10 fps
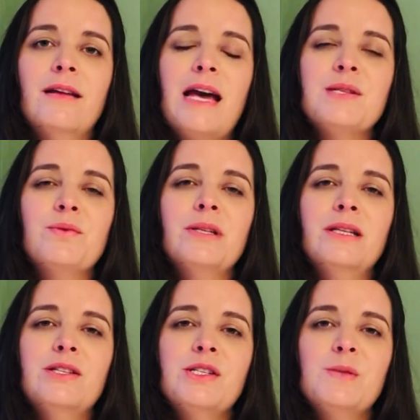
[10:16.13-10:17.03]
as
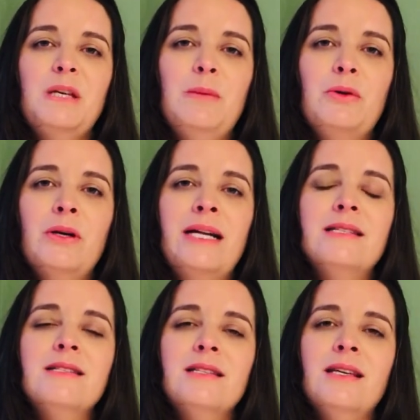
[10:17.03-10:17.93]
religious people and
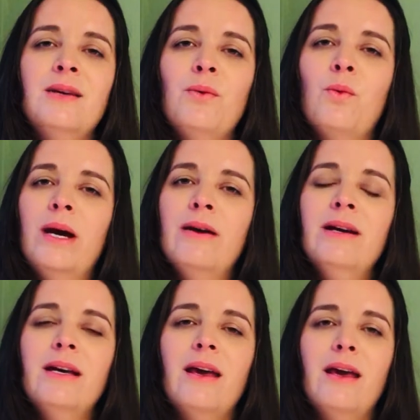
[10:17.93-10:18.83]
see where
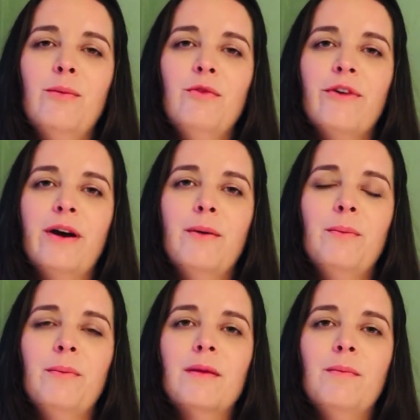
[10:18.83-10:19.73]
it came from.